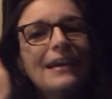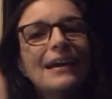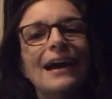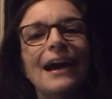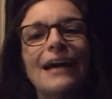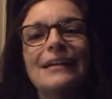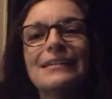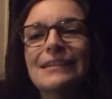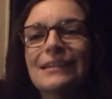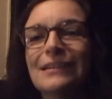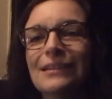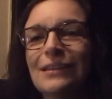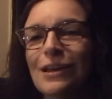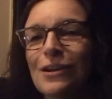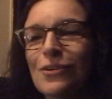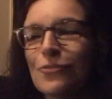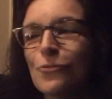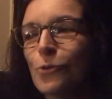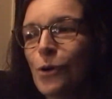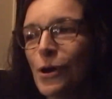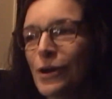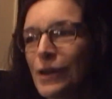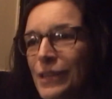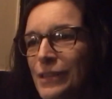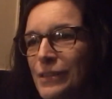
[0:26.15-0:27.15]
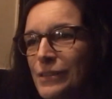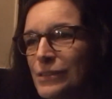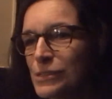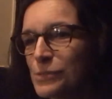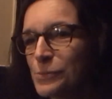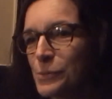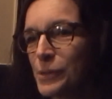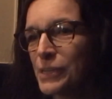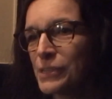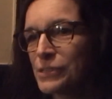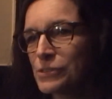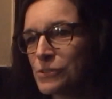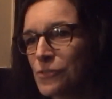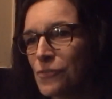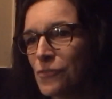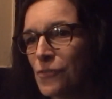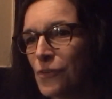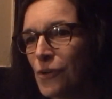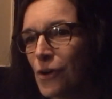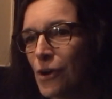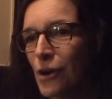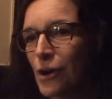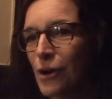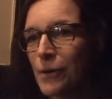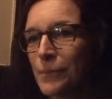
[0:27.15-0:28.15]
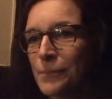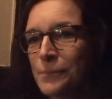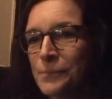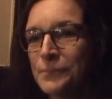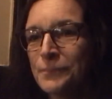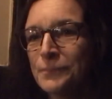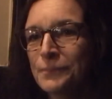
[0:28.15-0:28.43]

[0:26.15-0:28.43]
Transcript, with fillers: I did a lot of walking this week so far.